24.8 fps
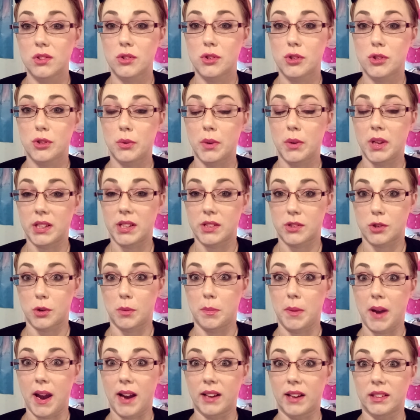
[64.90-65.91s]
to answer
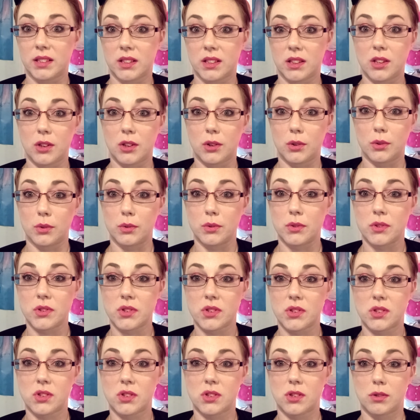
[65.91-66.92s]
back to
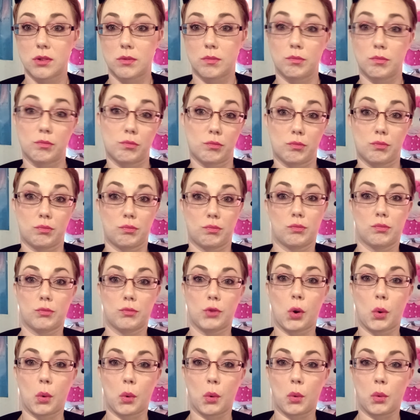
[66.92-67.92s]
those
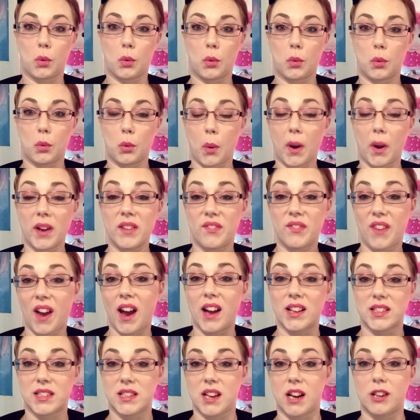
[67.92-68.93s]
quite
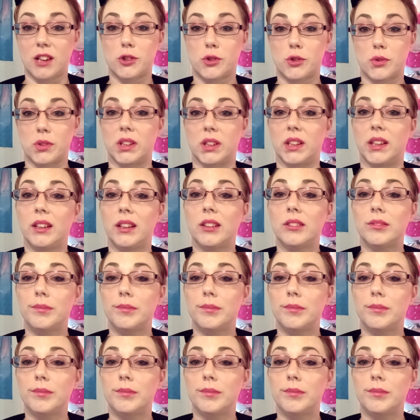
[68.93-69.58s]
fast, actually.